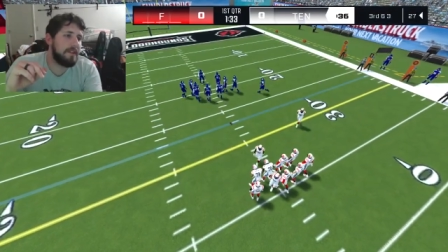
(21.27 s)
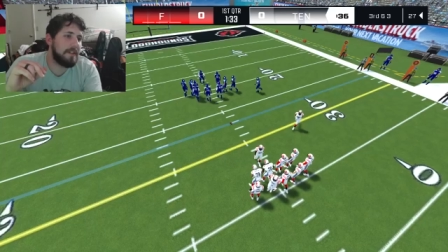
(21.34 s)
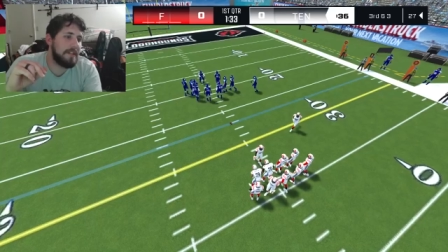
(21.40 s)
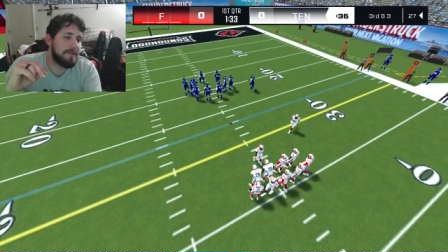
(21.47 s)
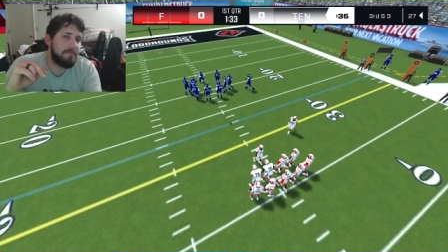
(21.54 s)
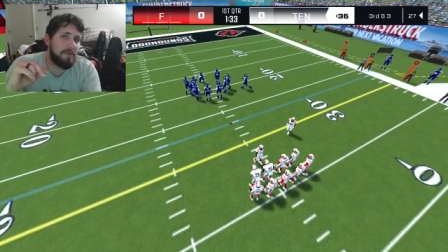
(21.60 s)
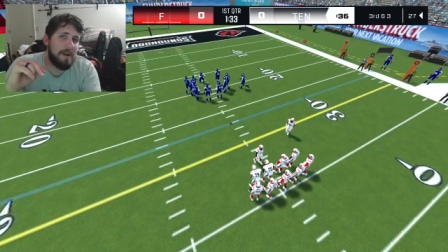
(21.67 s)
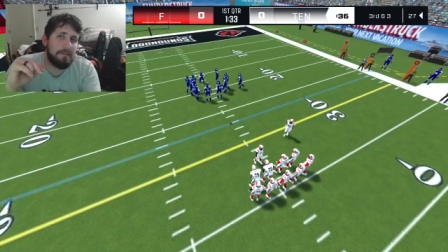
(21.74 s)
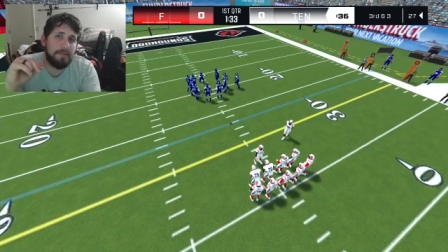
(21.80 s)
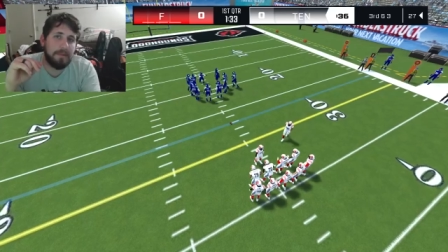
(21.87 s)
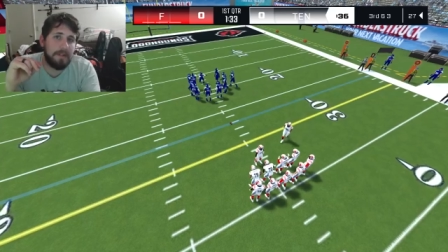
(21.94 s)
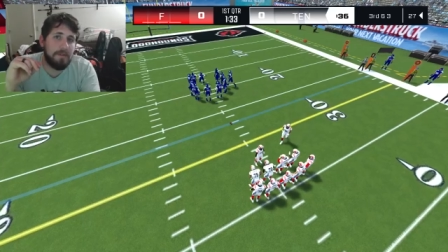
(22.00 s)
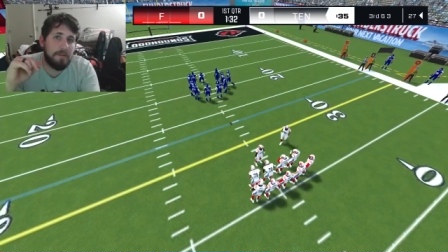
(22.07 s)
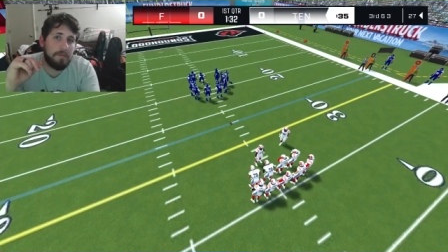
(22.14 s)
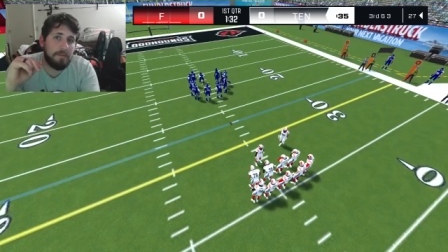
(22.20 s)
That's probably
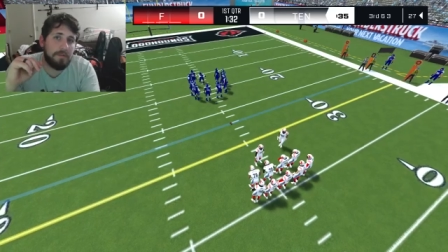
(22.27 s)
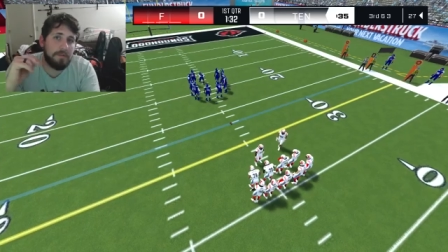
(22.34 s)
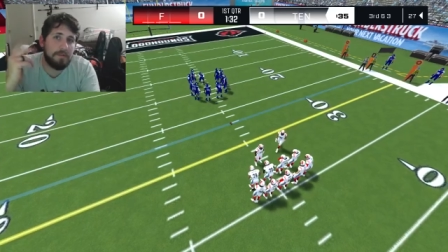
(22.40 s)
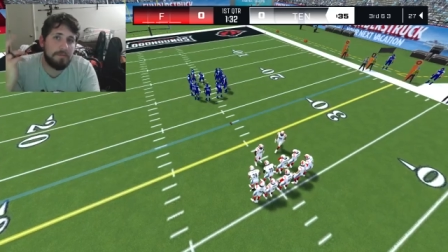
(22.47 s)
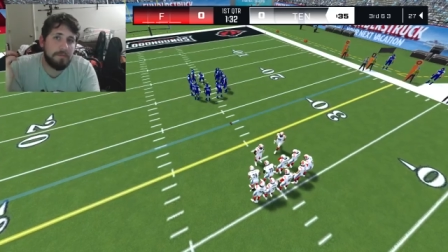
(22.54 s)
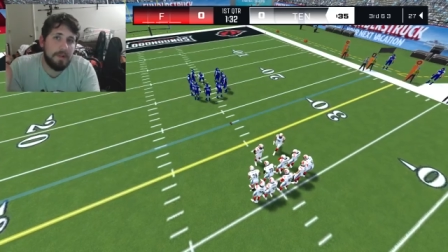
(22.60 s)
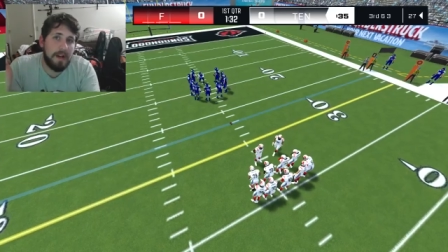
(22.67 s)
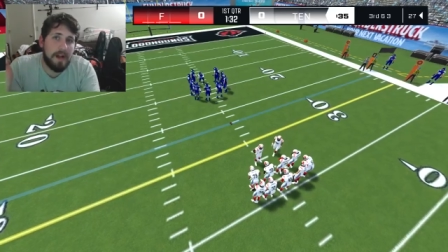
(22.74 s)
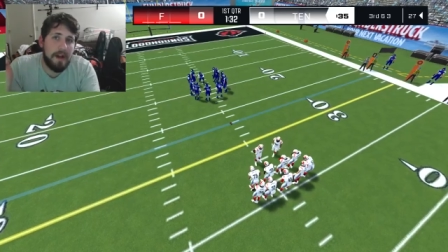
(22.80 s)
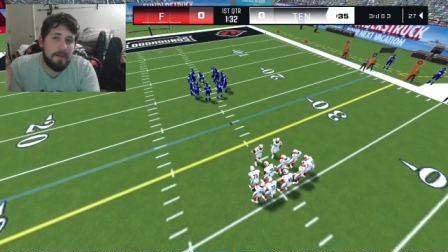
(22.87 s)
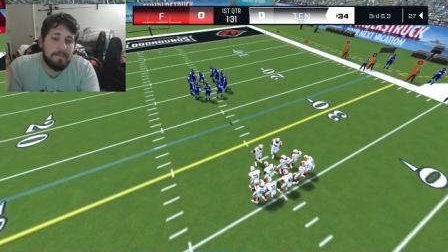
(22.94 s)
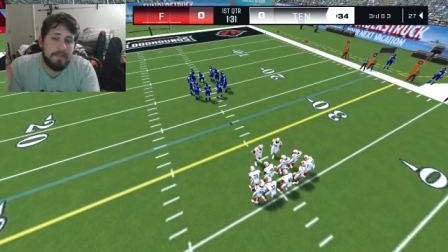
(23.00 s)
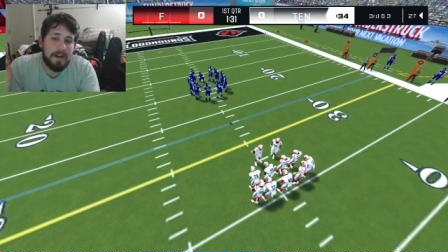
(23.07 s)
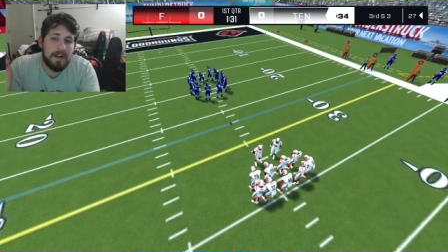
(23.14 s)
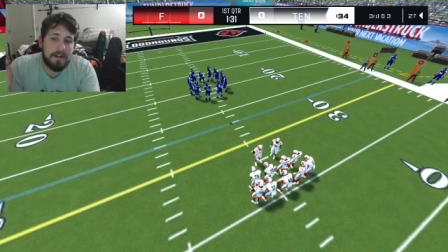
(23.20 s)
normal, but
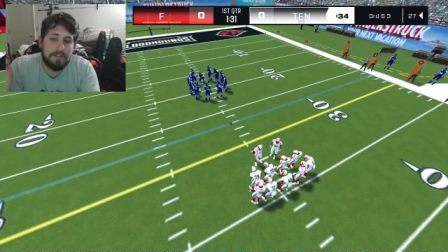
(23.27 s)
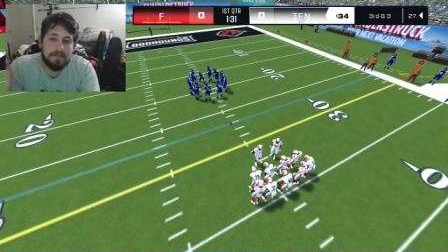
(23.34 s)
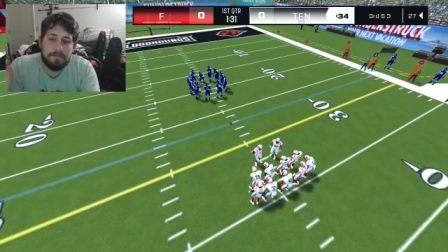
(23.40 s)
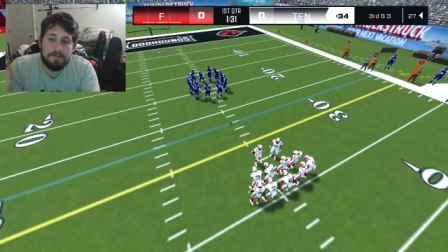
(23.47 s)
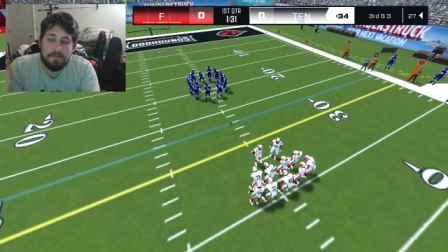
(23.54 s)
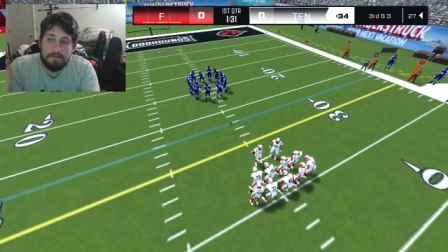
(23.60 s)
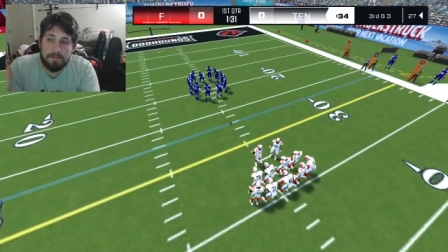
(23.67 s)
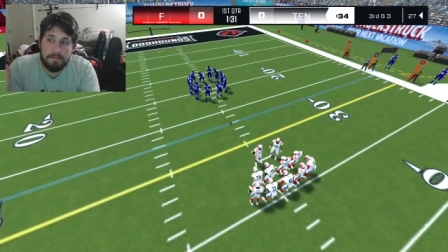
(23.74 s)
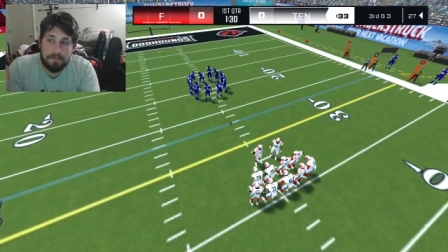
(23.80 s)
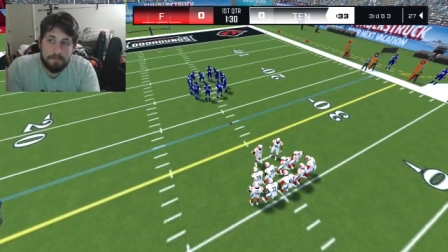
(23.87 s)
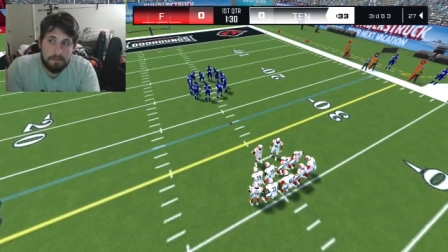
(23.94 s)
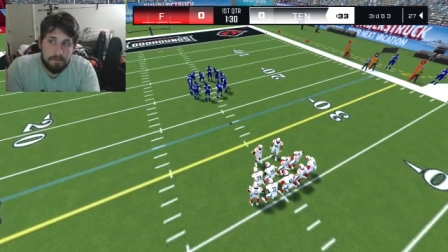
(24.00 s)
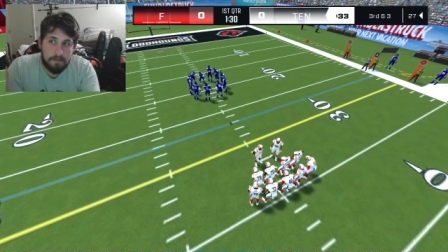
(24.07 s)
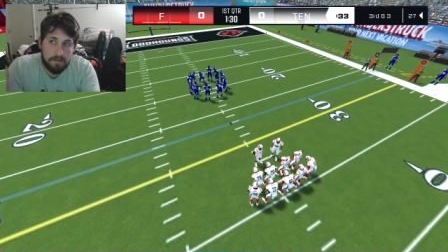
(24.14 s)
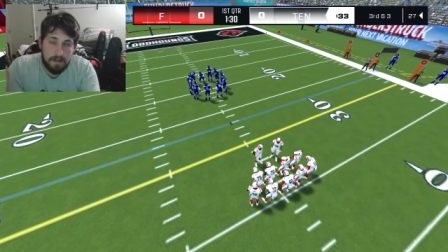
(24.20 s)
I'm not
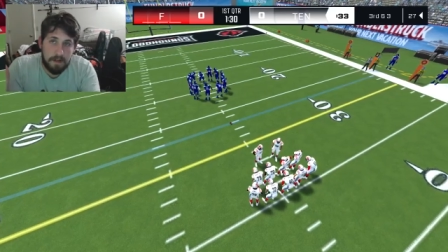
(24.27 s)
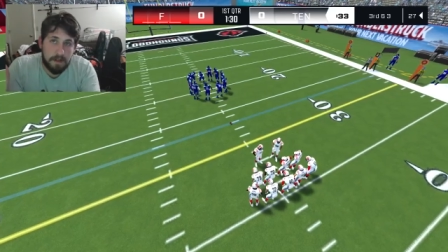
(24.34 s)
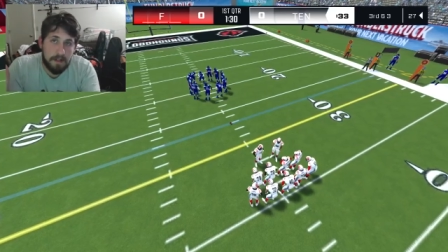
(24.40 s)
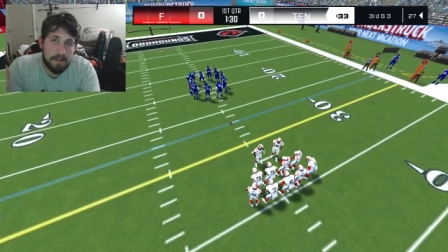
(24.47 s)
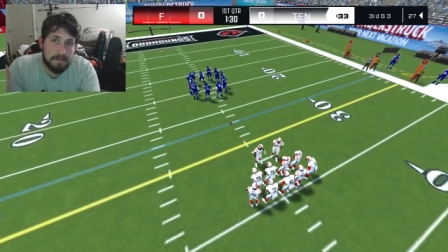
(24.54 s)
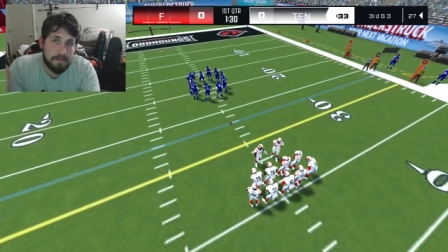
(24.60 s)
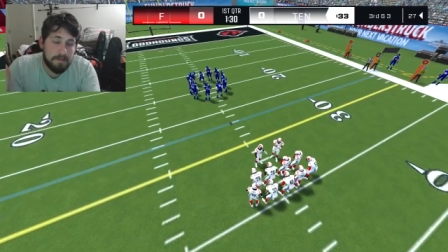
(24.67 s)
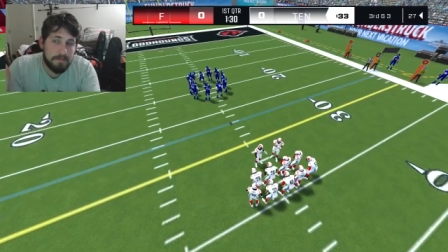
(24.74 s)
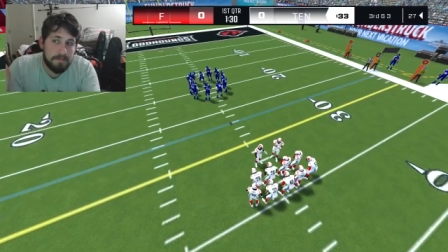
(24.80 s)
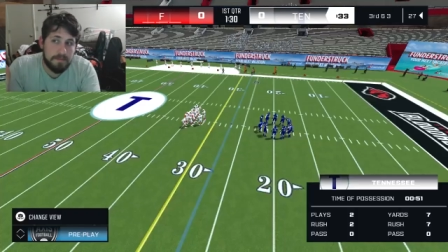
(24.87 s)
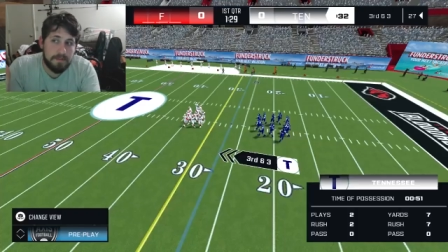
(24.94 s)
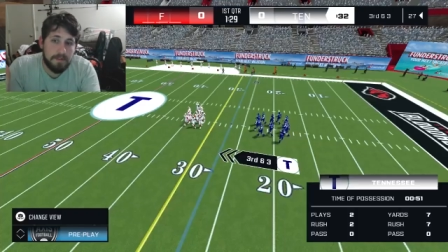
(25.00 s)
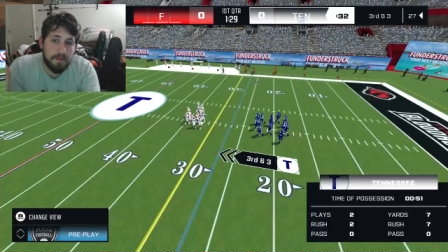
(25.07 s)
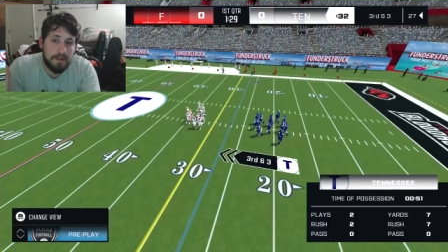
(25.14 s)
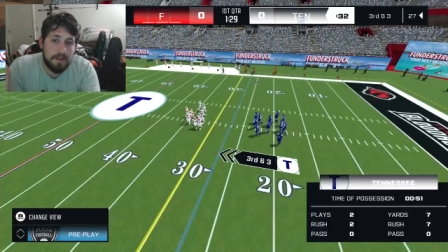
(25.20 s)
accustomed
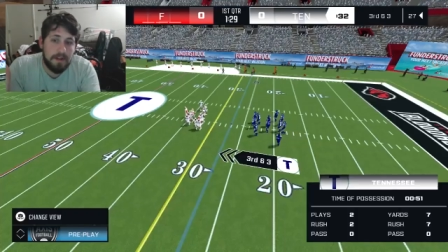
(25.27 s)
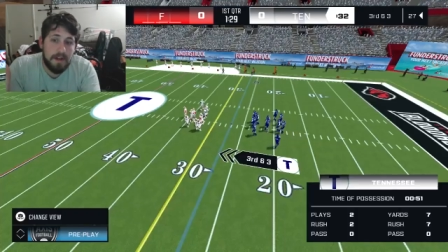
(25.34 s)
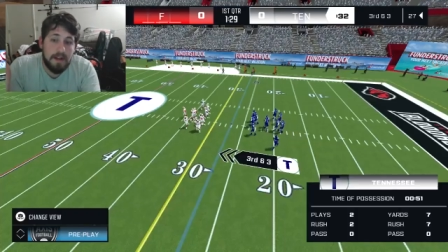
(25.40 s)
to it.